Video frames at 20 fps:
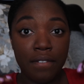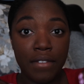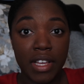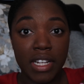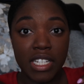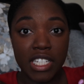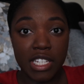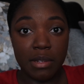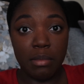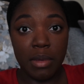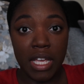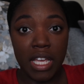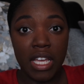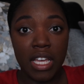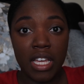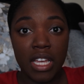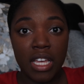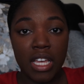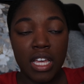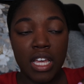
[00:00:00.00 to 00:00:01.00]
fits
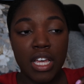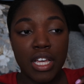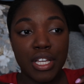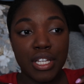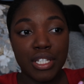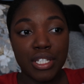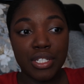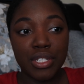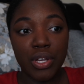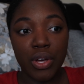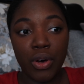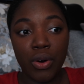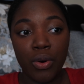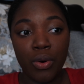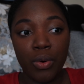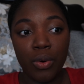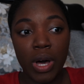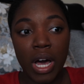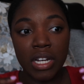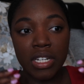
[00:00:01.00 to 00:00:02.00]
me.
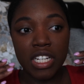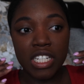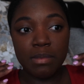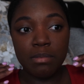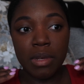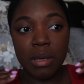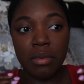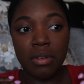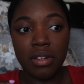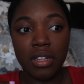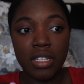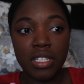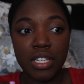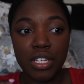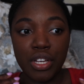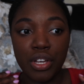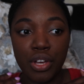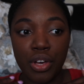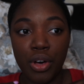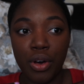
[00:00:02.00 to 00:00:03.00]
So I just maybe need
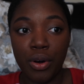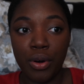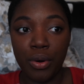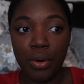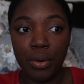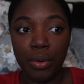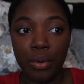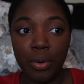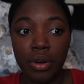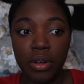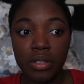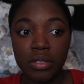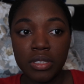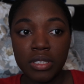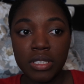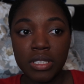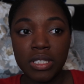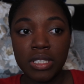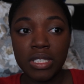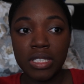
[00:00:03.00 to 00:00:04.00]
to go
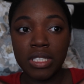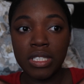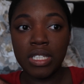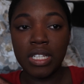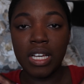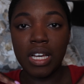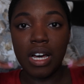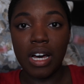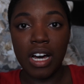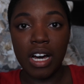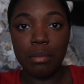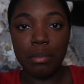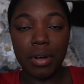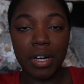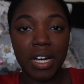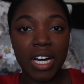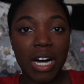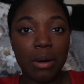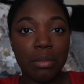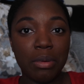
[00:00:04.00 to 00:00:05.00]
up
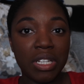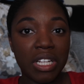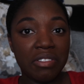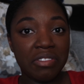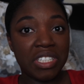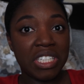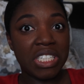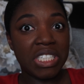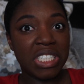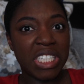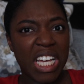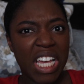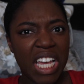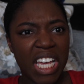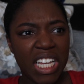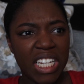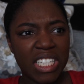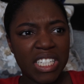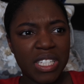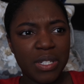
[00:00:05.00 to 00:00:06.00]
a couple of
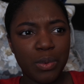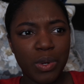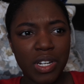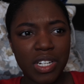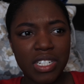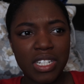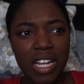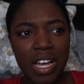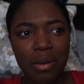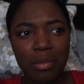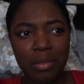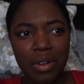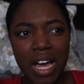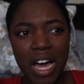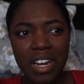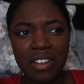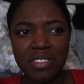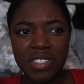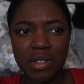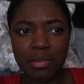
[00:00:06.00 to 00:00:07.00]
shades, which I'm
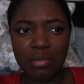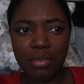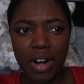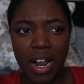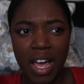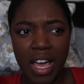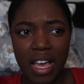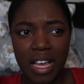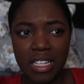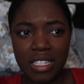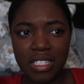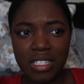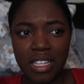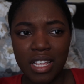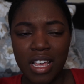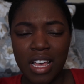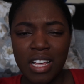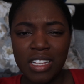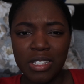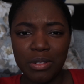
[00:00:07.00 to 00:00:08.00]
kind of surprised.
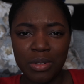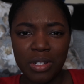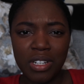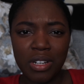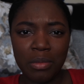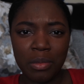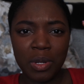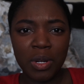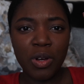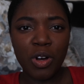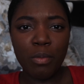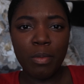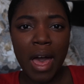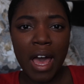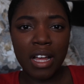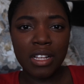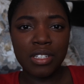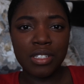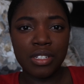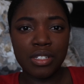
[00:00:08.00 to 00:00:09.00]
So I'm gonna go
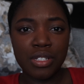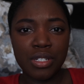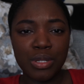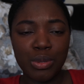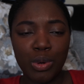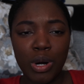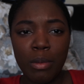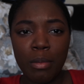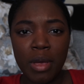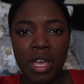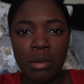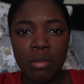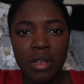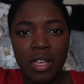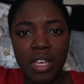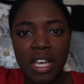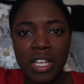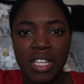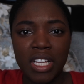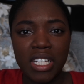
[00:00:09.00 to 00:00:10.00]
back to the store
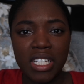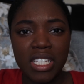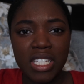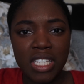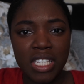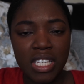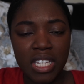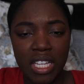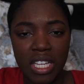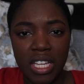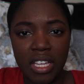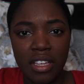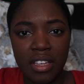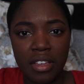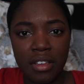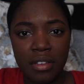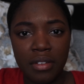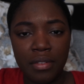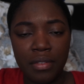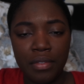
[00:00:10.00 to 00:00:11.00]
maybe and then see
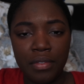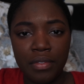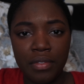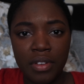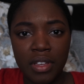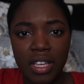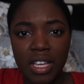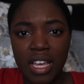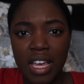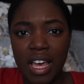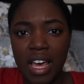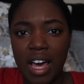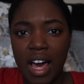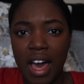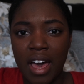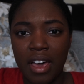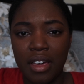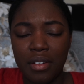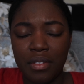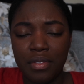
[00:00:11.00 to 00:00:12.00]
if
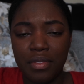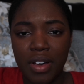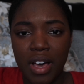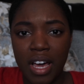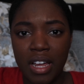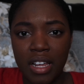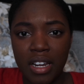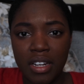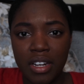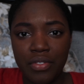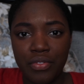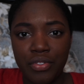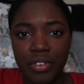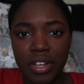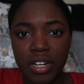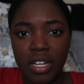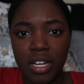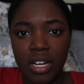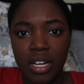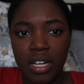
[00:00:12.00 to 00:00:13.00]
I can find a
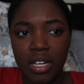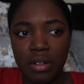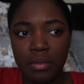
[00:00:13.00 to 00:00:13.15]
different